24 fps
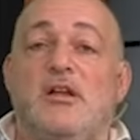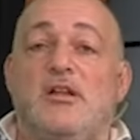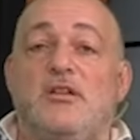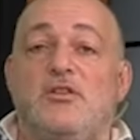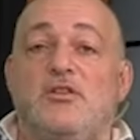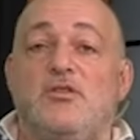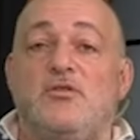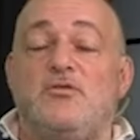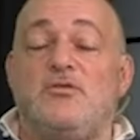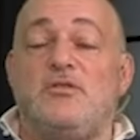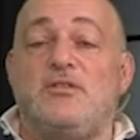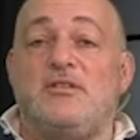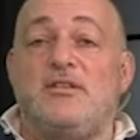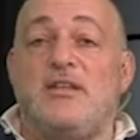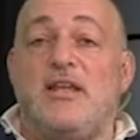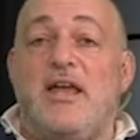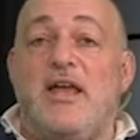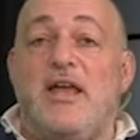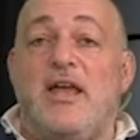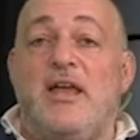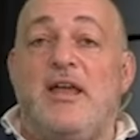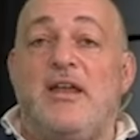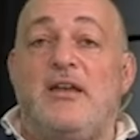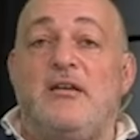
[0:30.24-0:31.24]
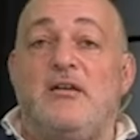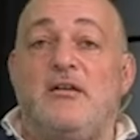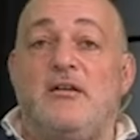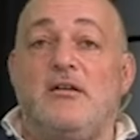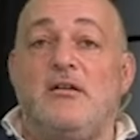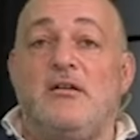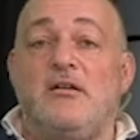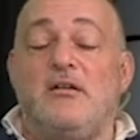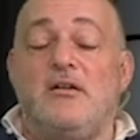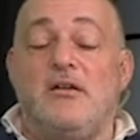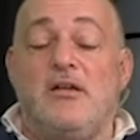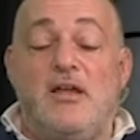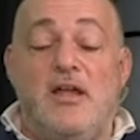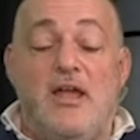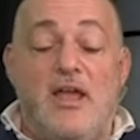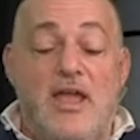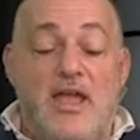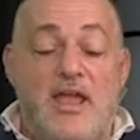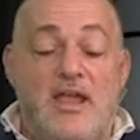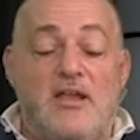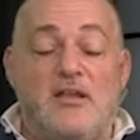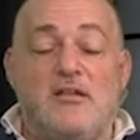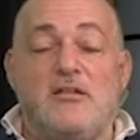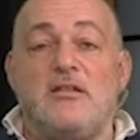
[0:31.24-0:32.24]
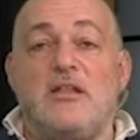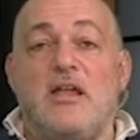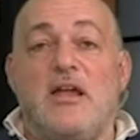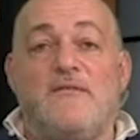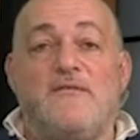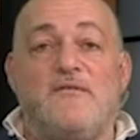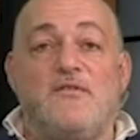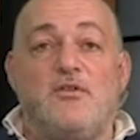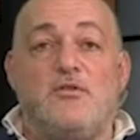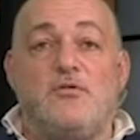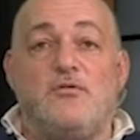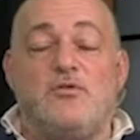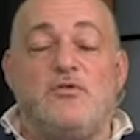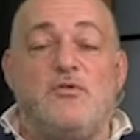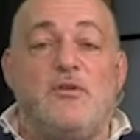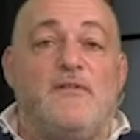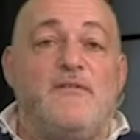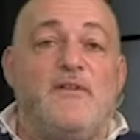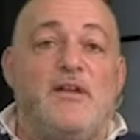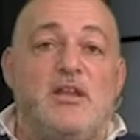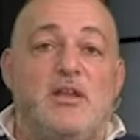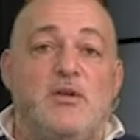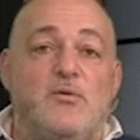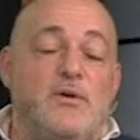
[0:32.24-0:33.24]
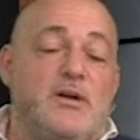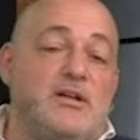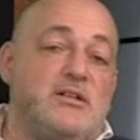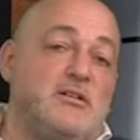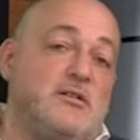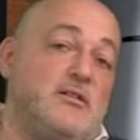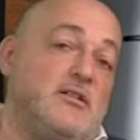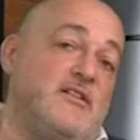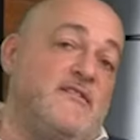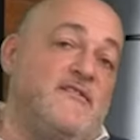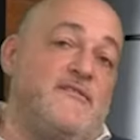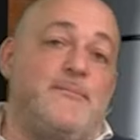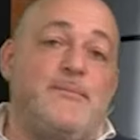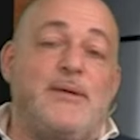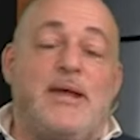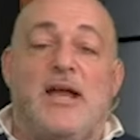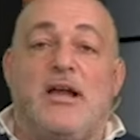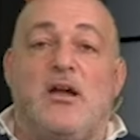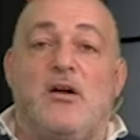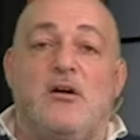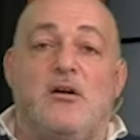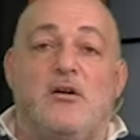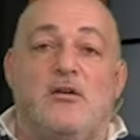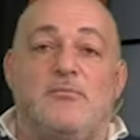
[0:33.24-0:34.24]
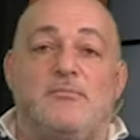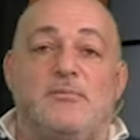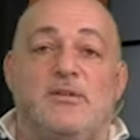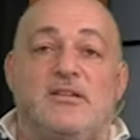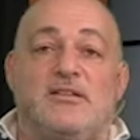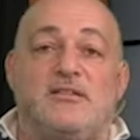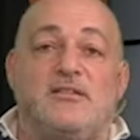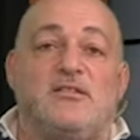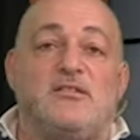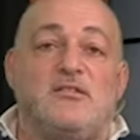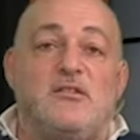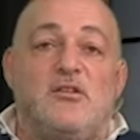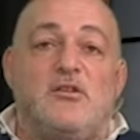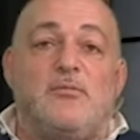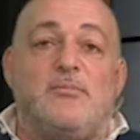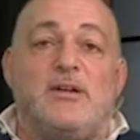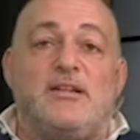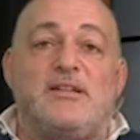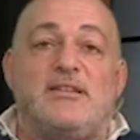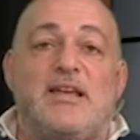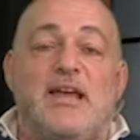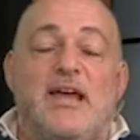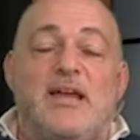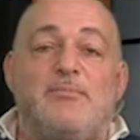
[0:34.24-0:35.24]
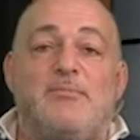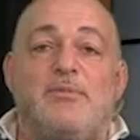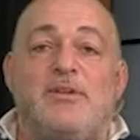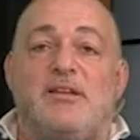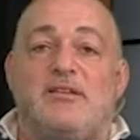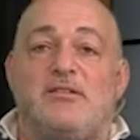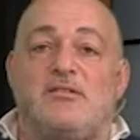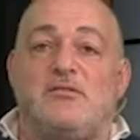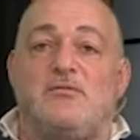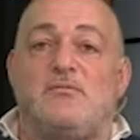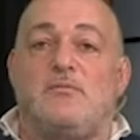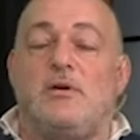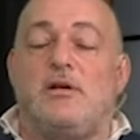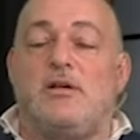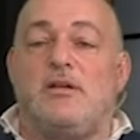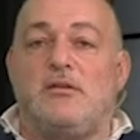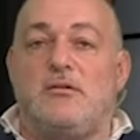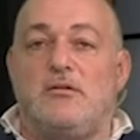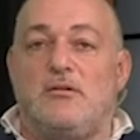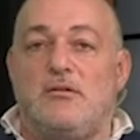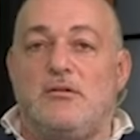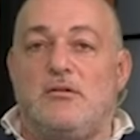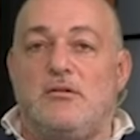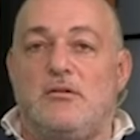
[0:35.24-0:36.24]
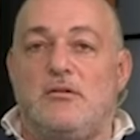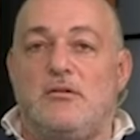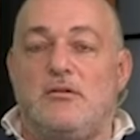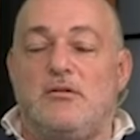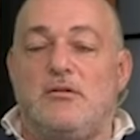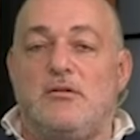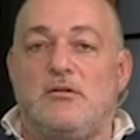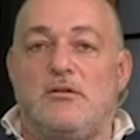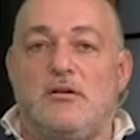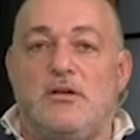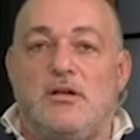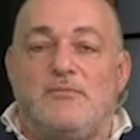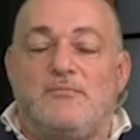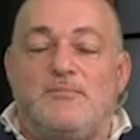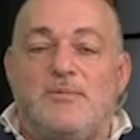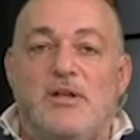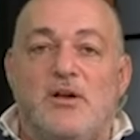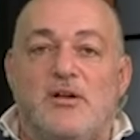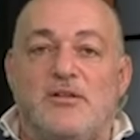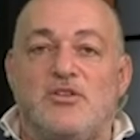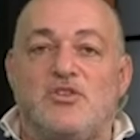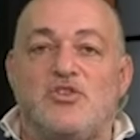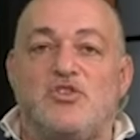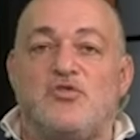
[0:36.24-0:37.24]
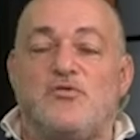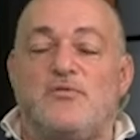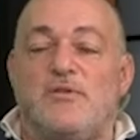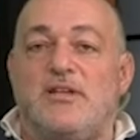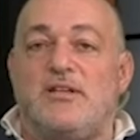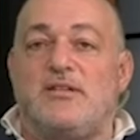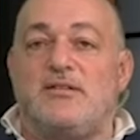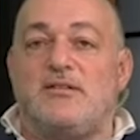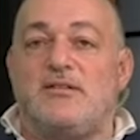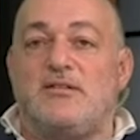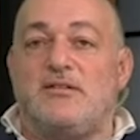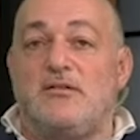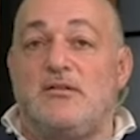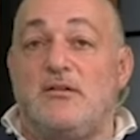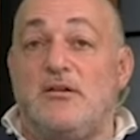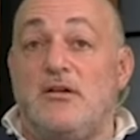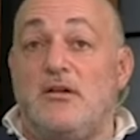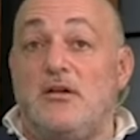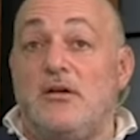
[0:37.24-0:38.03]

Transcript: And you said, hey, nephew, do you have anywhere to live back home? And he says, no, my dad passed away. I'd be on the streets.